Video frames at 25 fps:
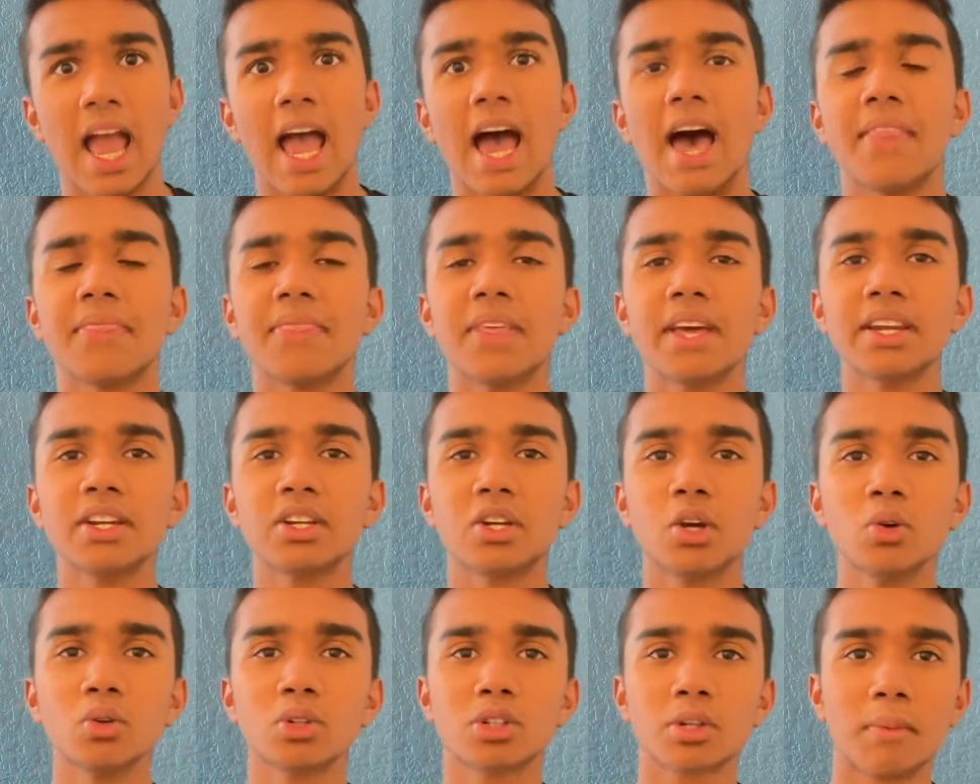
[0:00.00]
and then
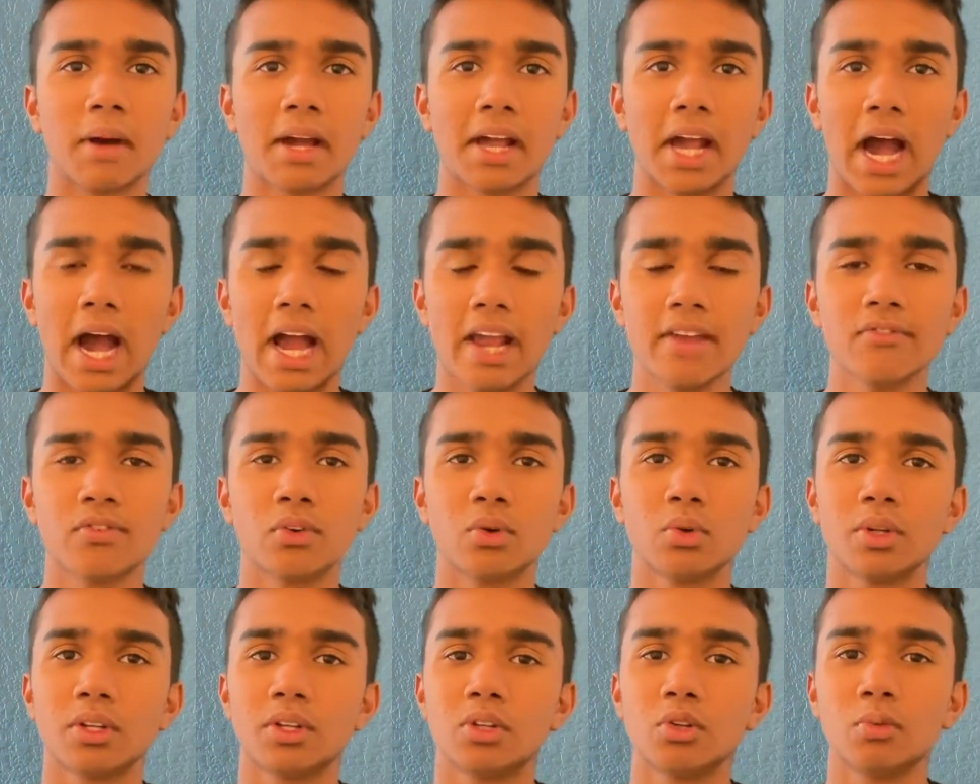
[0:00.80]
go to my
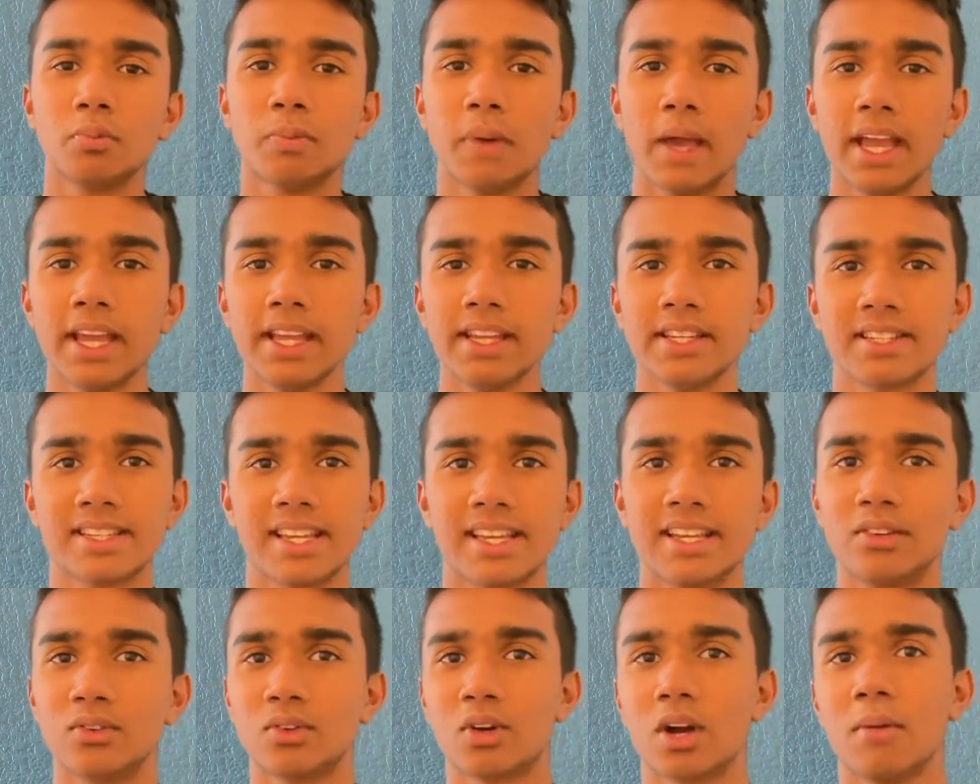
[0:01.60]
iPhone and do paste,
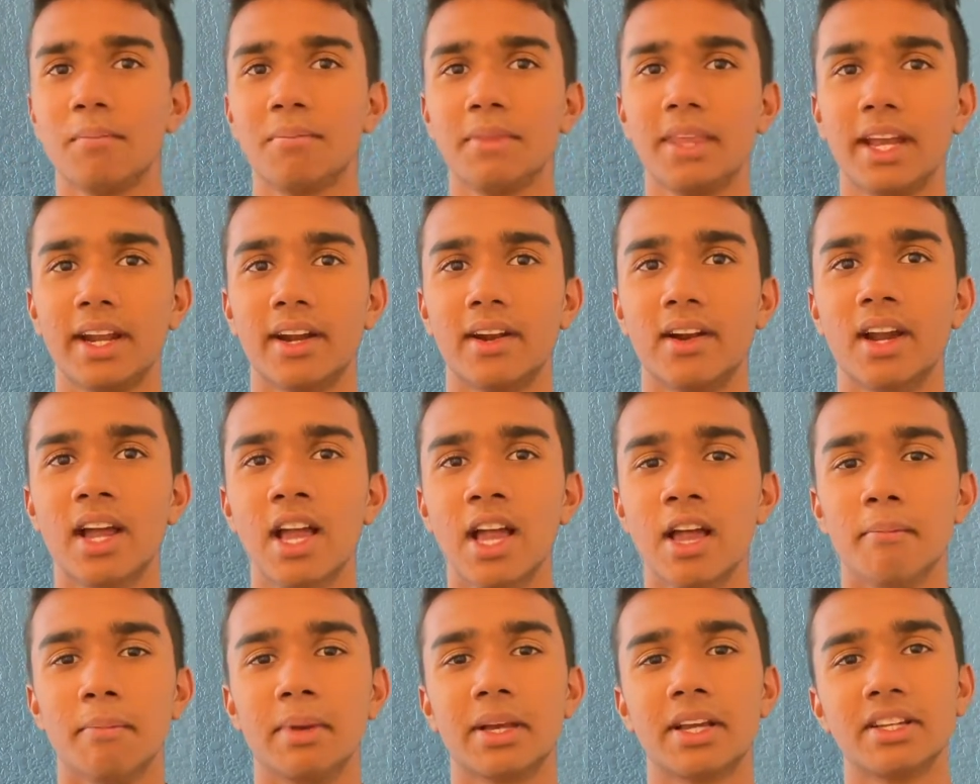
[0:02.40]
and it'll come there,
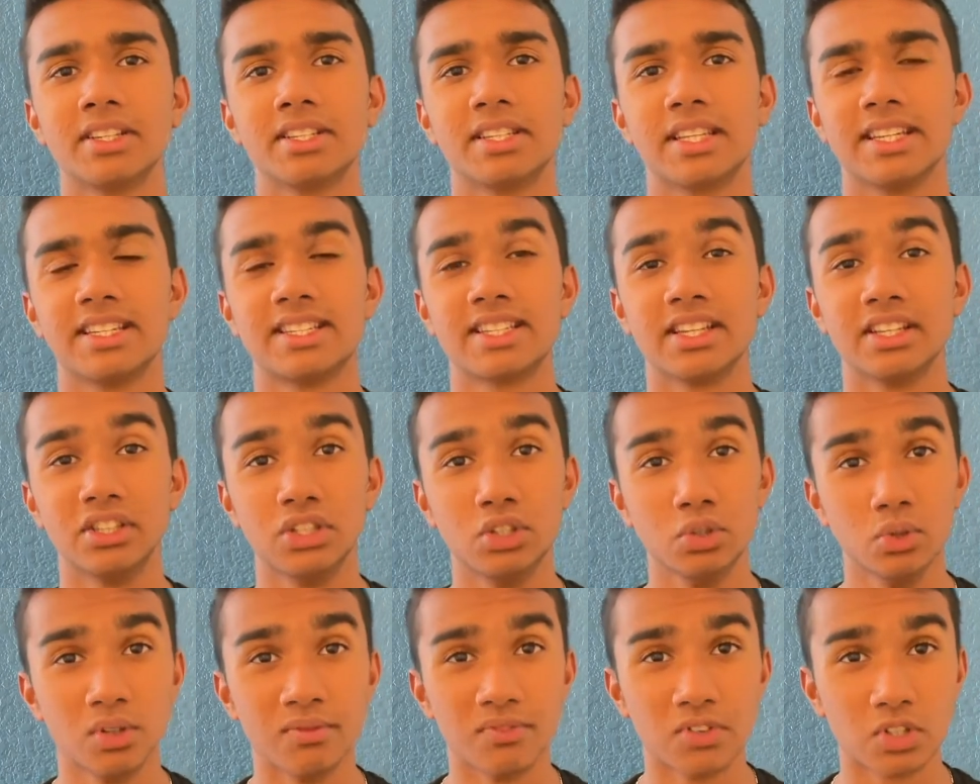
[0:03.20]
because it's a
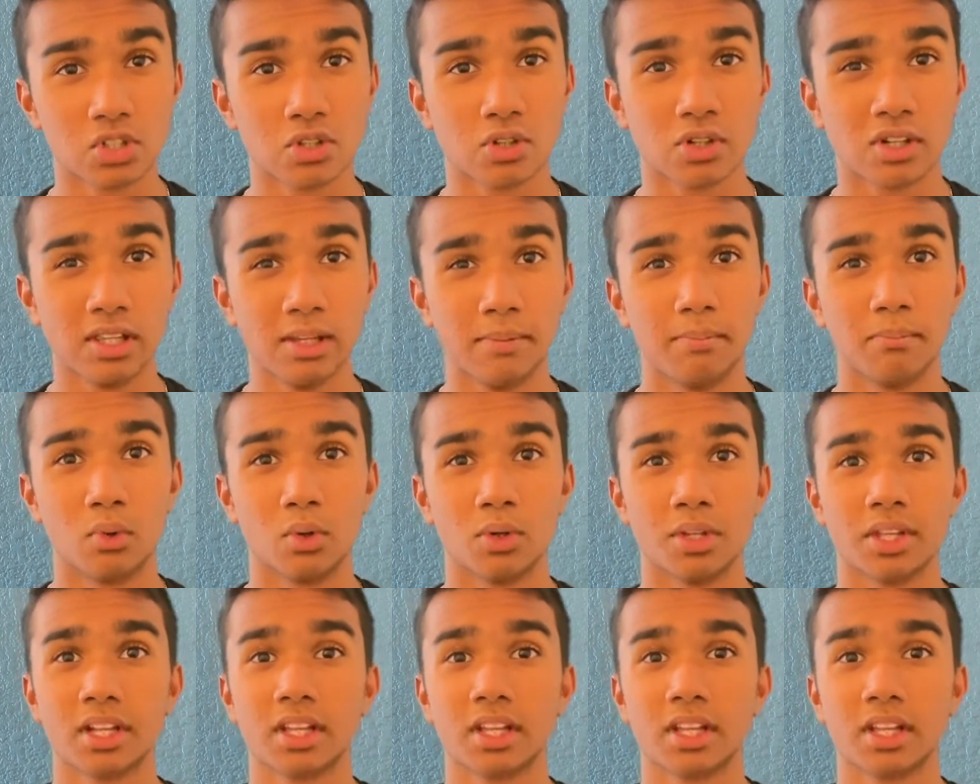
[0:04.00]
universal clipboard.